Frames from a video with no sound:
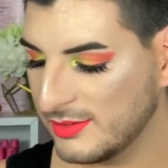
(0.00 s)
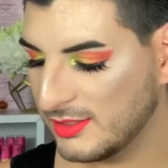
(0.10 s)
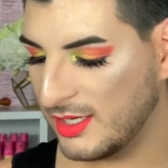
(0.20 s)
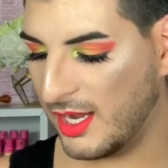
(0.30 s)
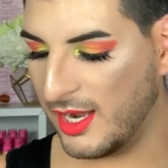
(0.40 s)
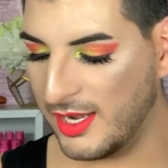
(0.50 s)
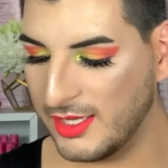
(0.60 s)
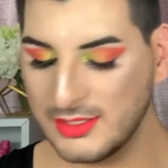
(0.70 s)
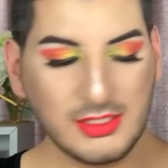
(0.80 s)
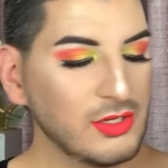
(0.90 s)

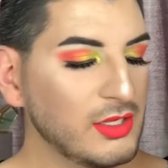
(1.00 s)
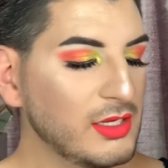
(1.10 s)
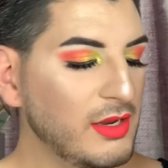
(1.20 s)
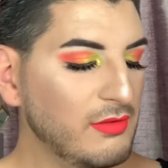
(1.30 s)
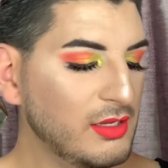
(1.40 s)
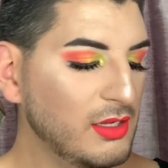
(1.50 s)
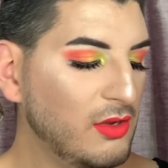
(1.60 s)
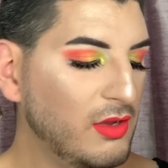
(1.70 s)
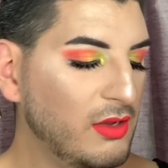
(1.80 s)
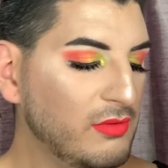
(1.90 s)
Nice. You never can
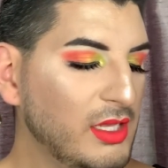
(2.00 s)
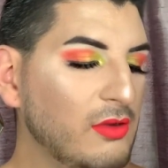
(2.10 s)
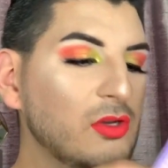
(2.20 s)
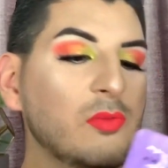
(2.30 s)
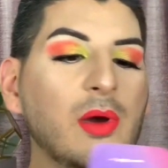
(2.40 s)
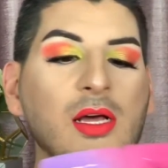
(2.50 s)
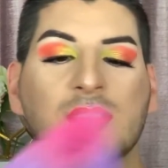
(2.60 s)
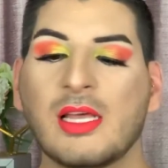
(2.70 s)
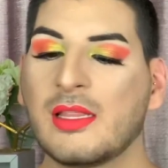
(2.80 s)
go out without coupons.